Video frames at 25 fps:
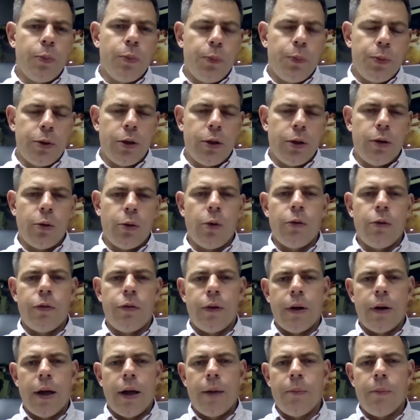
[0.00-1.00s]
to turn
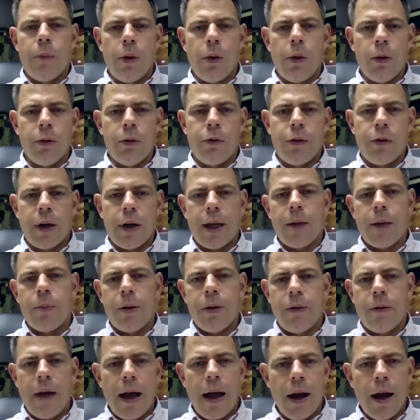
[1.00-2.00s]
off a mill for a
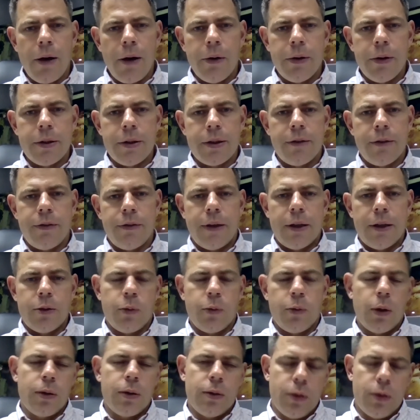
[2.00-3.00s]
couple of hours if
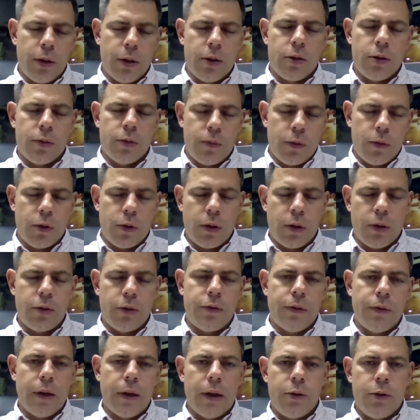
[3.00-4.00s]
there's what is
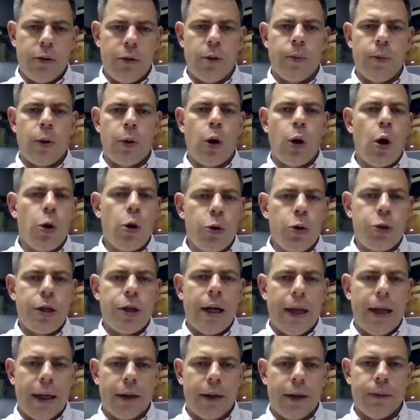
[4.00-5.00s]
termed load
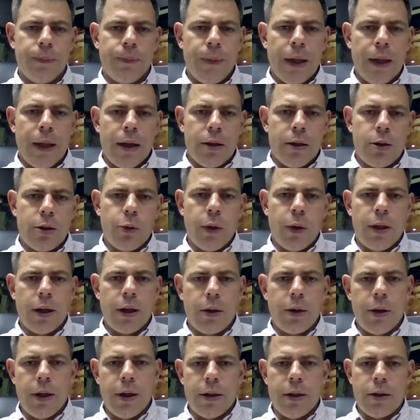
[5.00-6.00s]
shedding. So where the
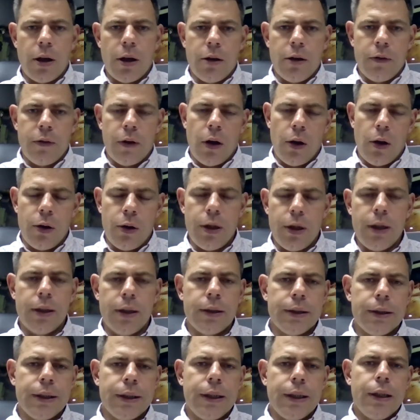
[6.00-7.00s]
grid is
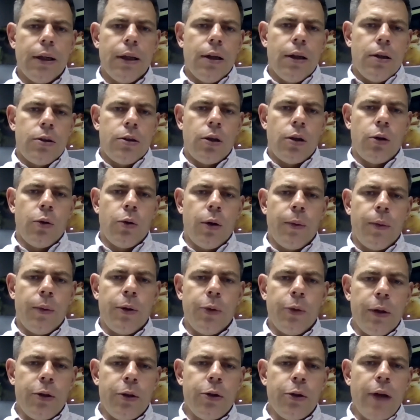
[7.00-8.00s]
overloaded. So, I
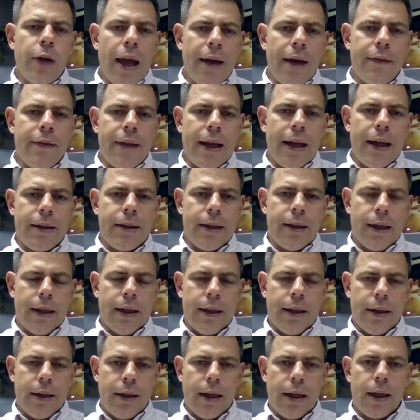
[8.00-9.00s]
mean, we do have that
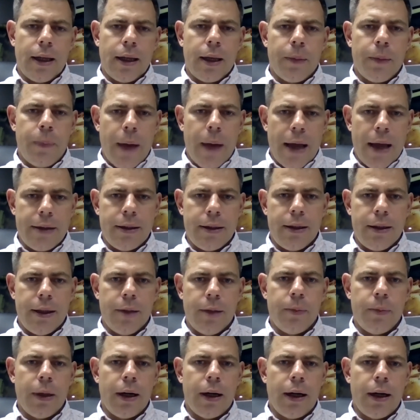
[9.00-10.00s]
that
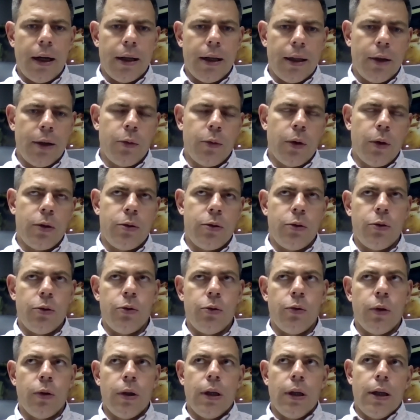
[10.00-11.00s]
capacity. But I think what
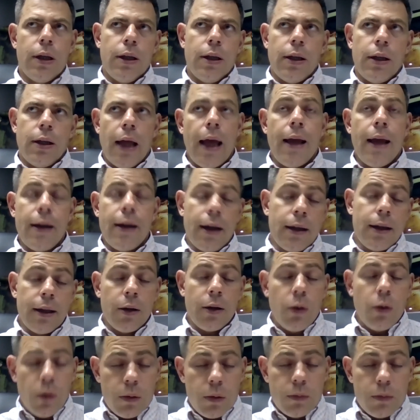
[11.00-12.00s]
you, and I
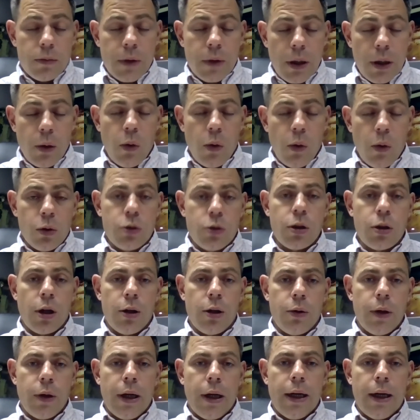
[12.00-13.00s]
think
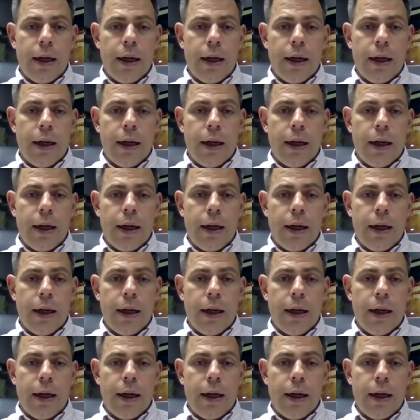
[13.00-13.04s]
also